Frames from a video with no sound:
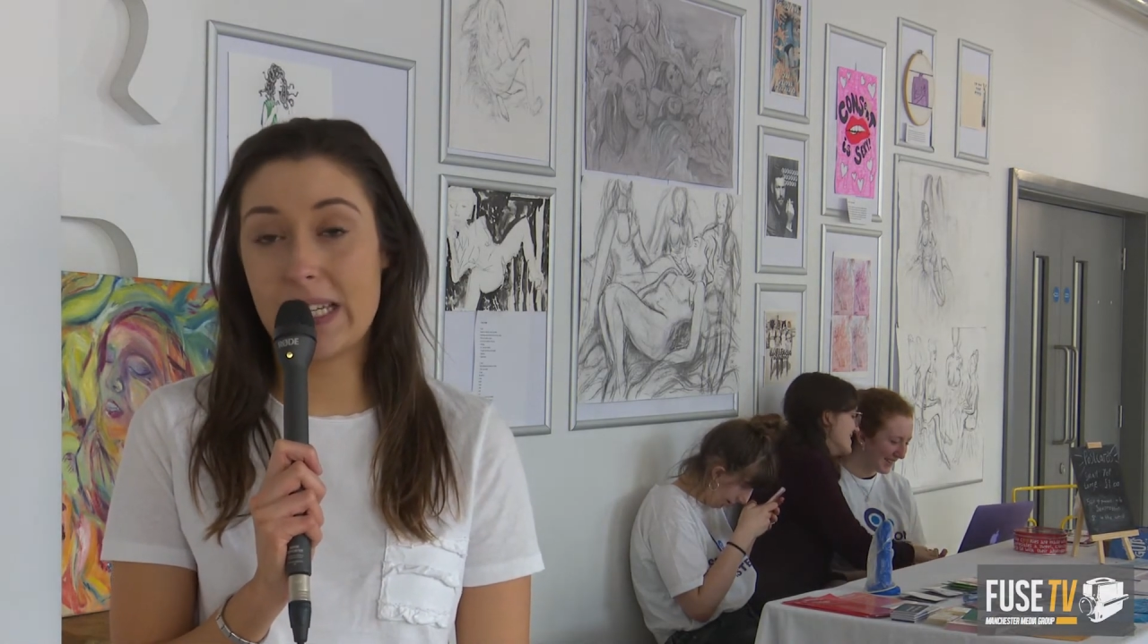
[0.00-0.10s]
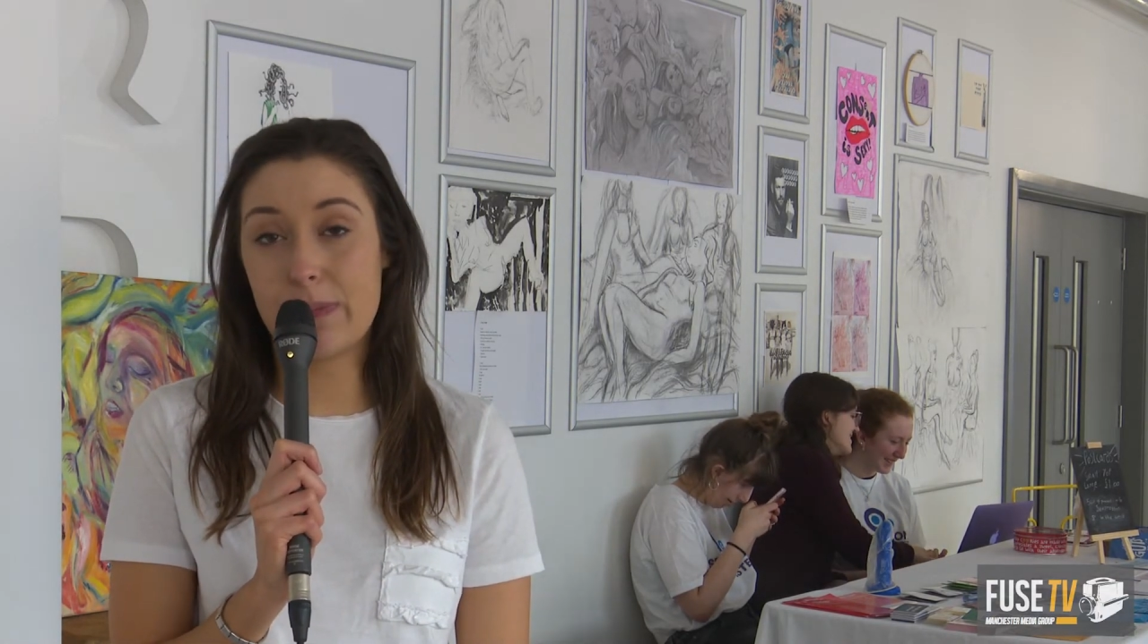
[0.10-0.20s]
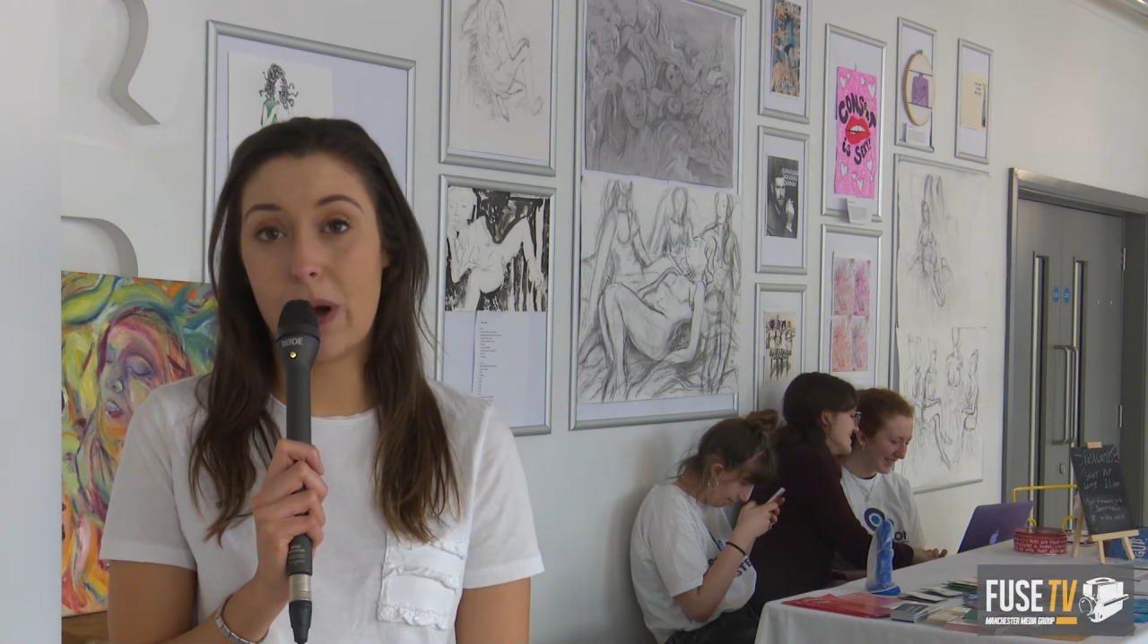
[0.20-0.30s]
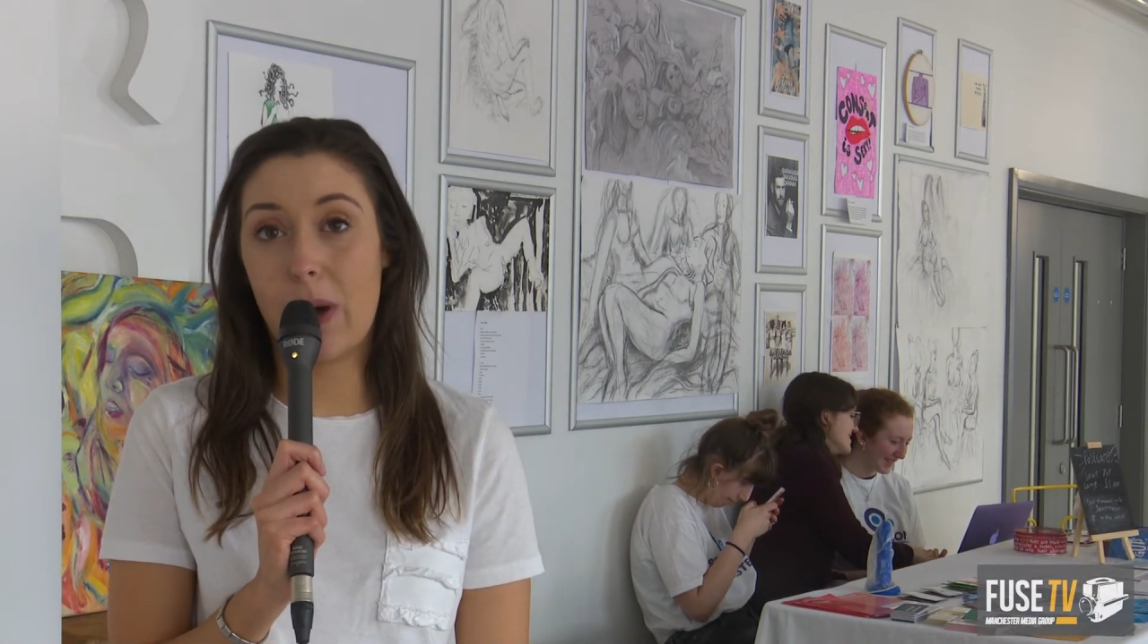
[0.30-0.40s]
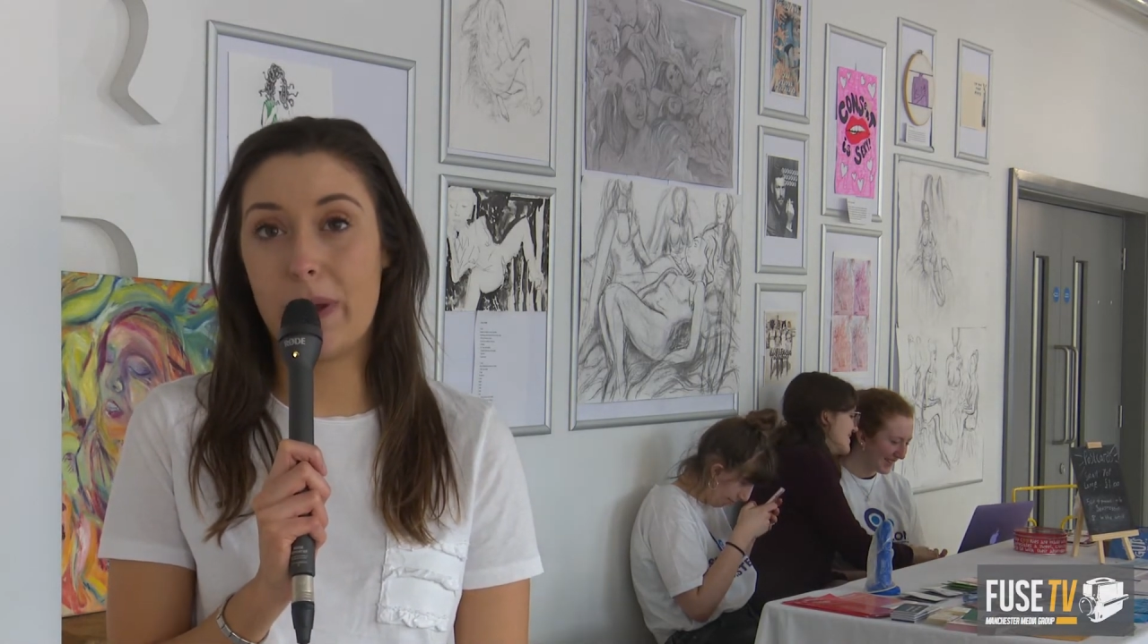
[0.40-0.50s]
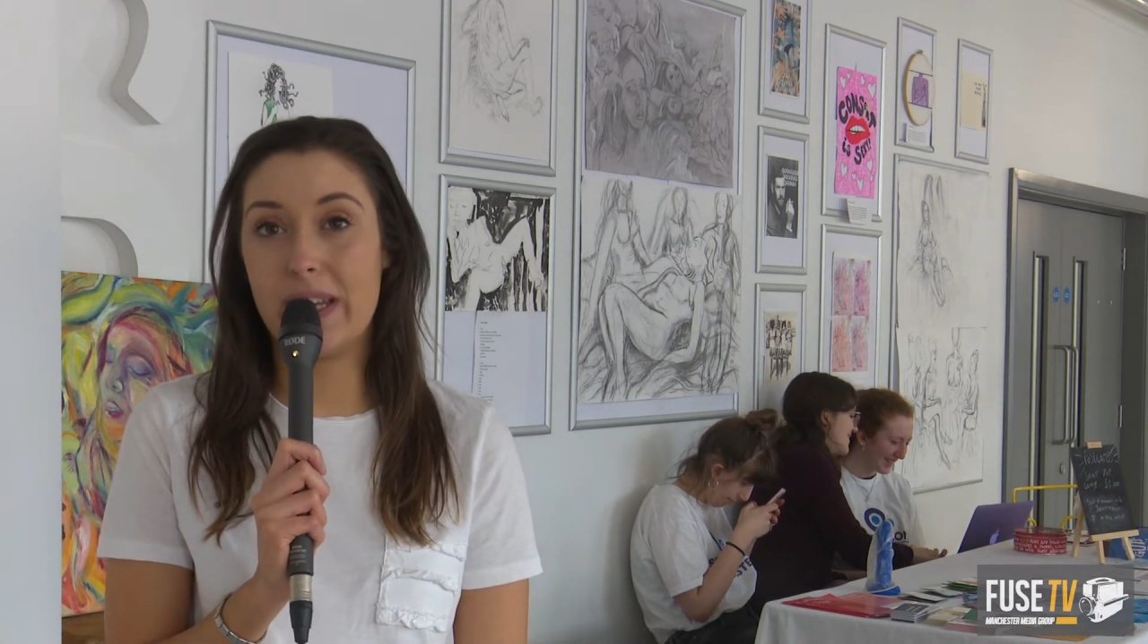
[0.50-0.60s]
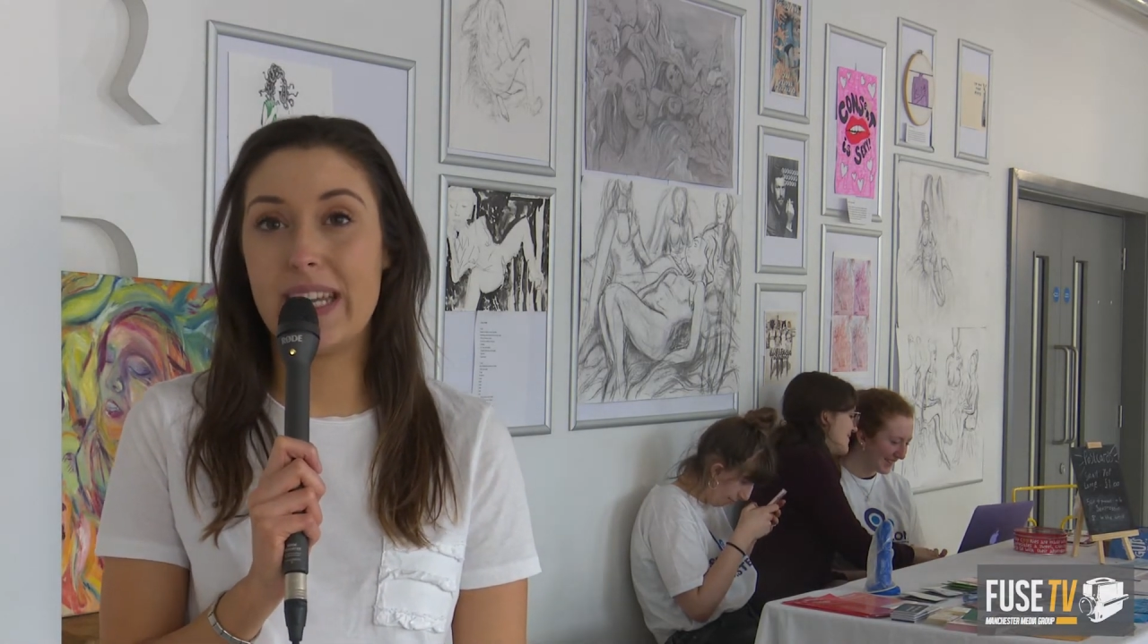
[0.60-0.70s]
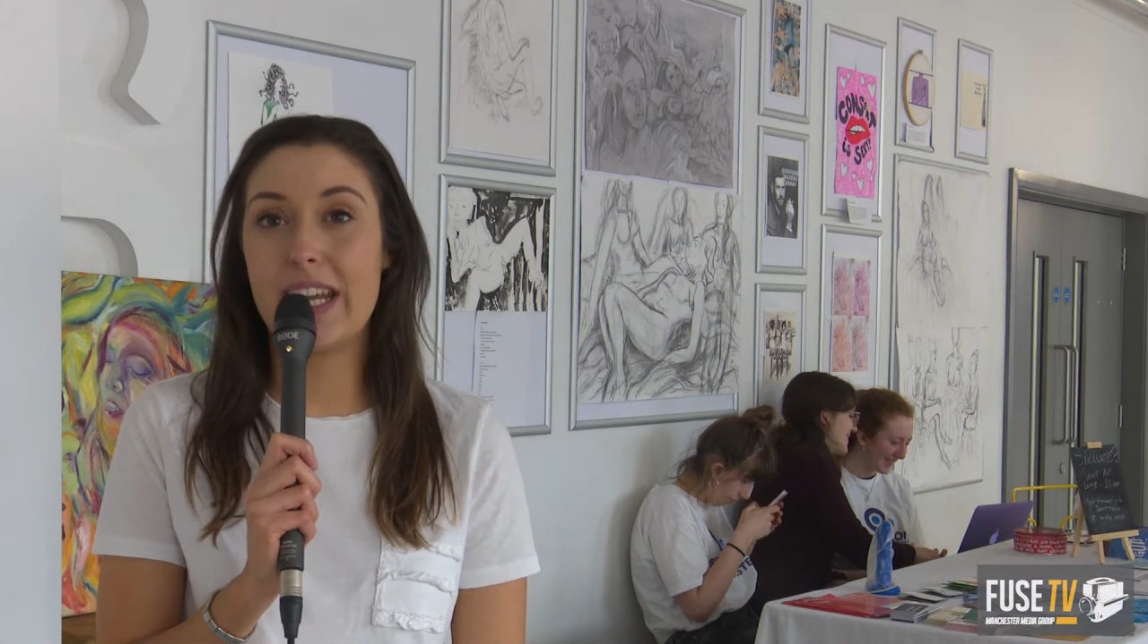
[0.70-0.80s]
Department